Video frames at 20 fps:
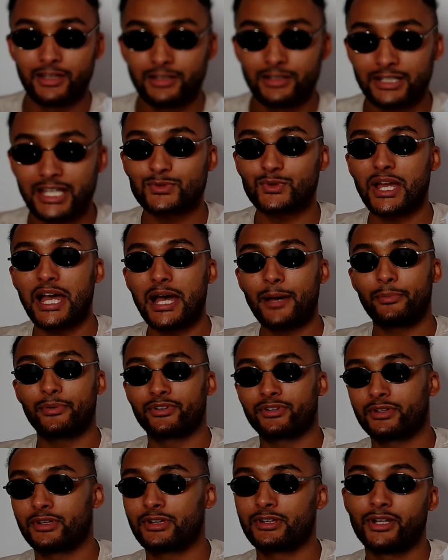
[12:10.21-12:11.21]
That's what
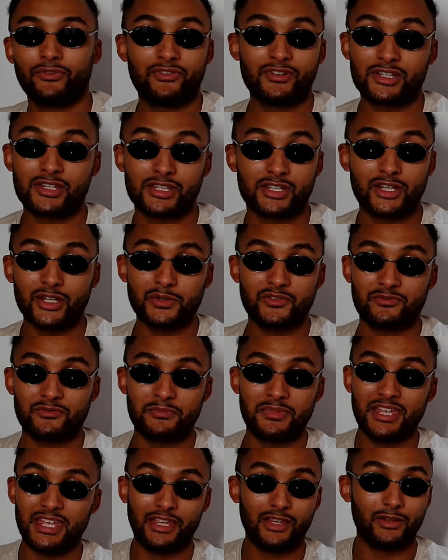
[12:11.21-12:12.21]
happened. Nothing to do with
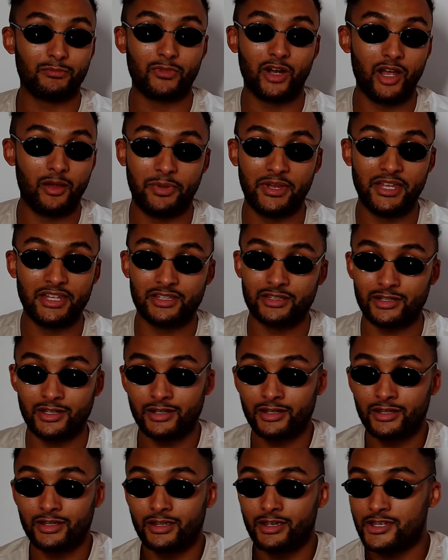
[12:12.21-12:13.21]
me, my
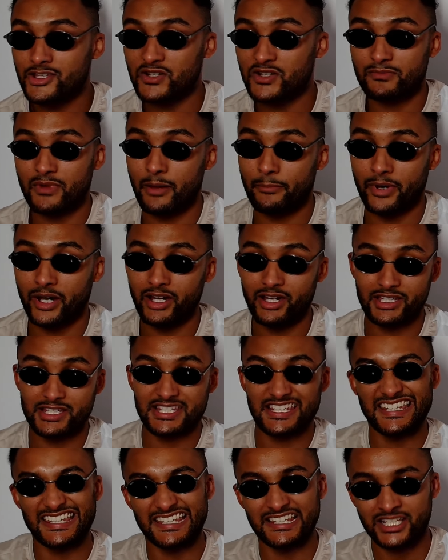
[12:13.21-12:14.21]
opinion. It's not my
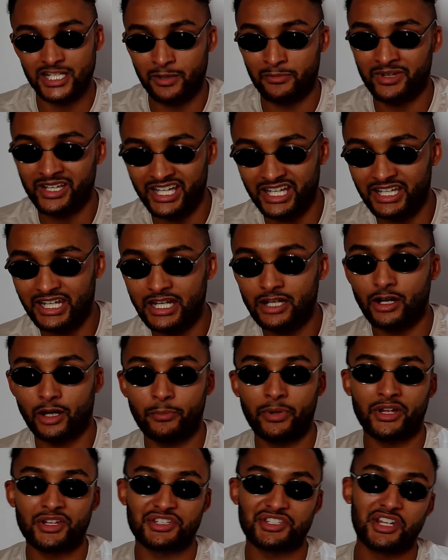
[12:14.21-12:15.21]
biases coming in. He got
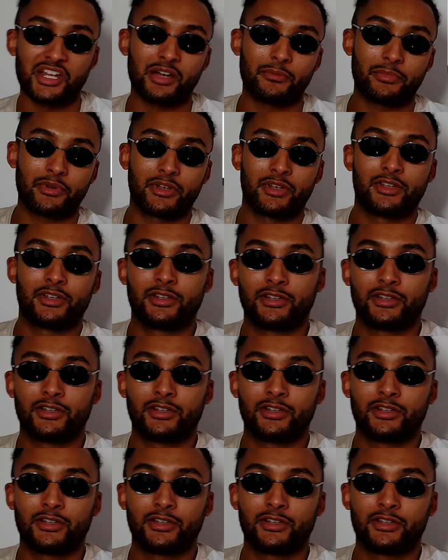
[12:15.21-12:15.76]
punched up.